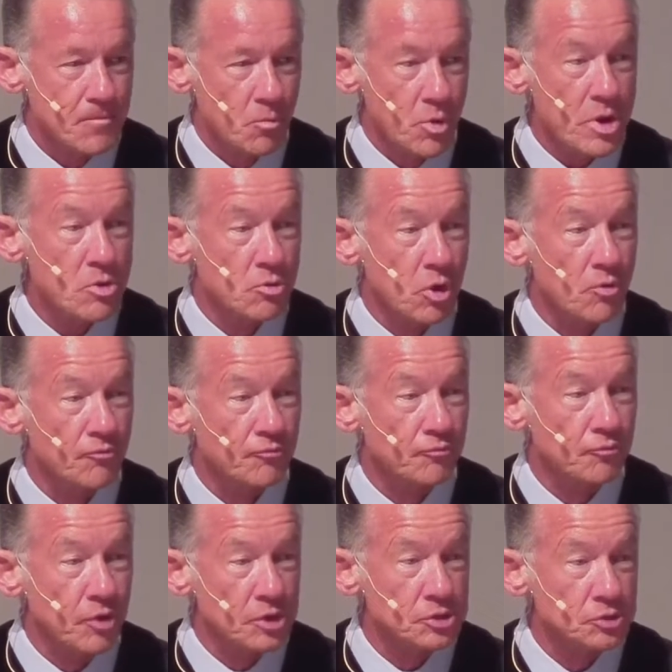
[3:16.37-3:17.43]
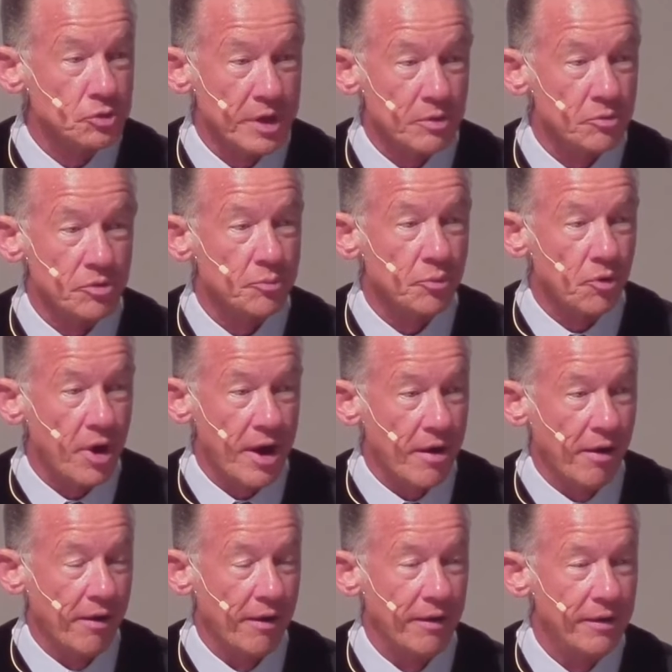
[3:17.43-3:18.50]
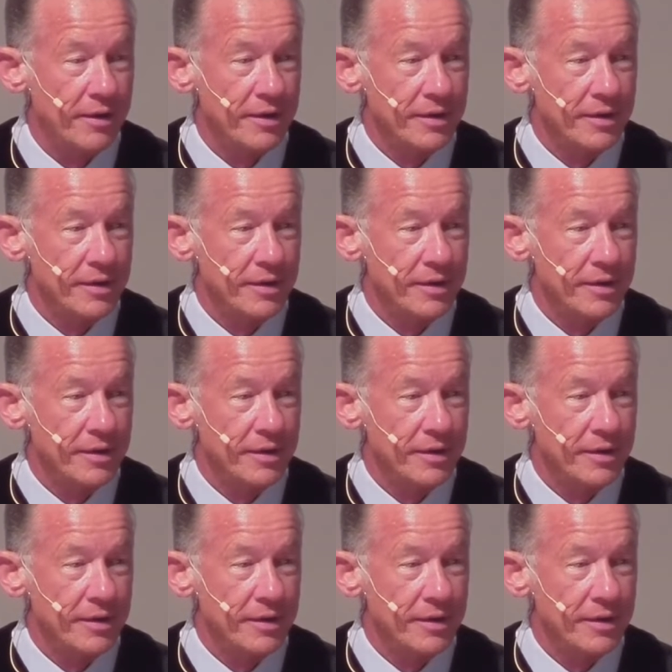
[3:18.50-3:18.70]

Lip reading: We grow frustrated with prayer